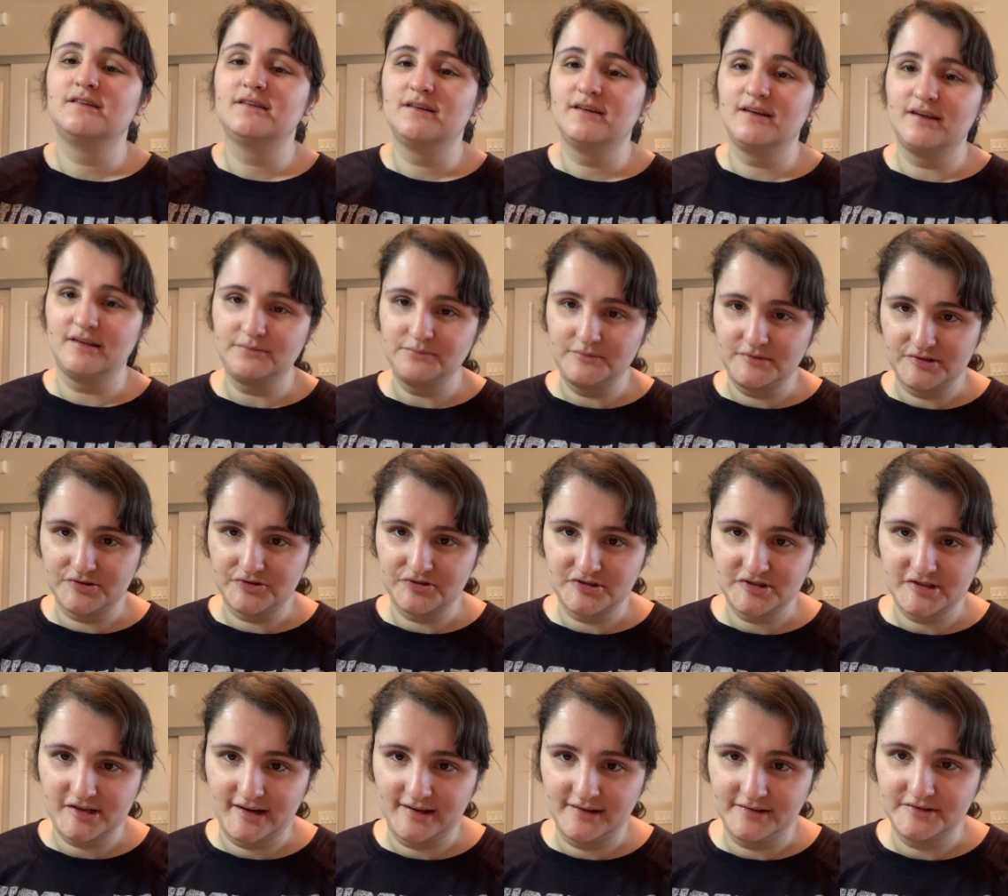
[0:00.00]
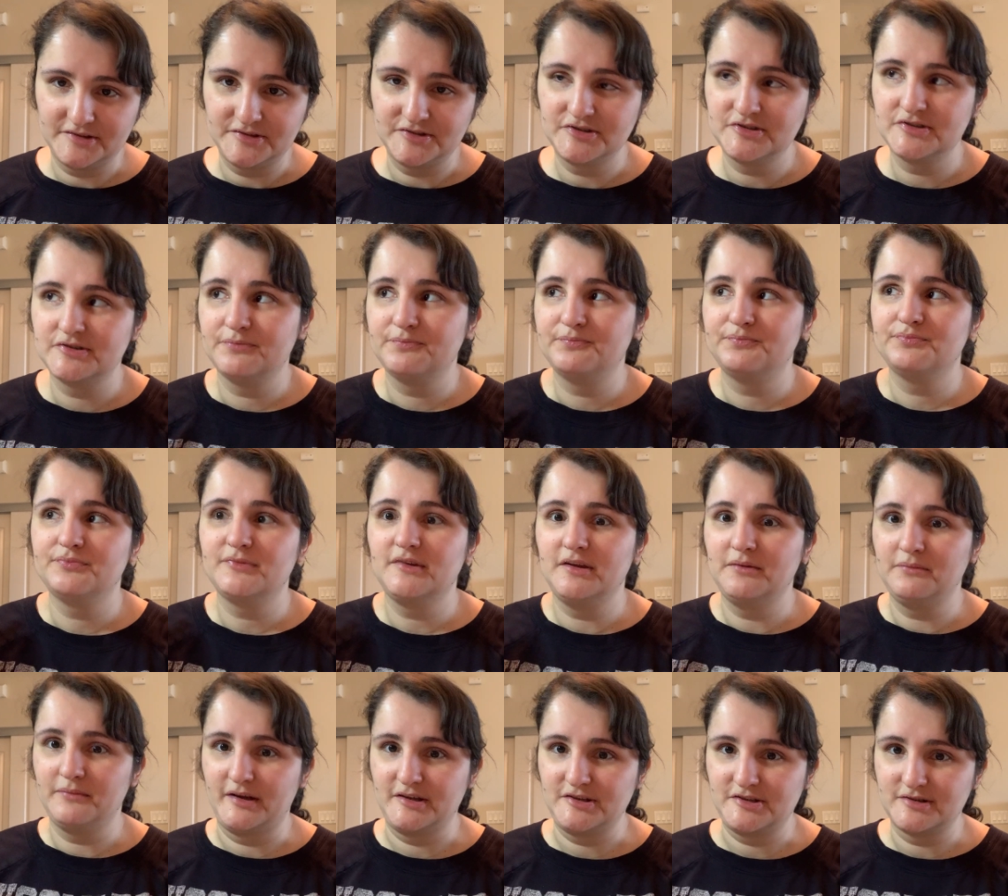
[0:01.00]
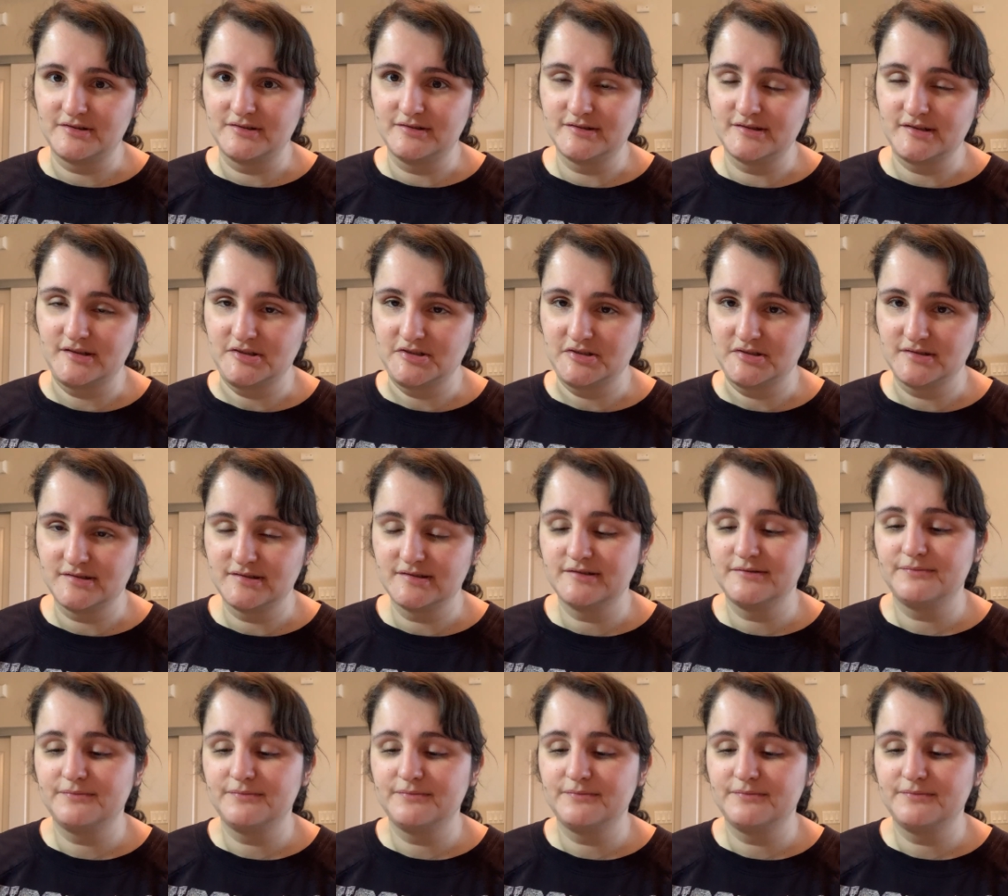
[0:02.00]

headmistress challenge in magical stitches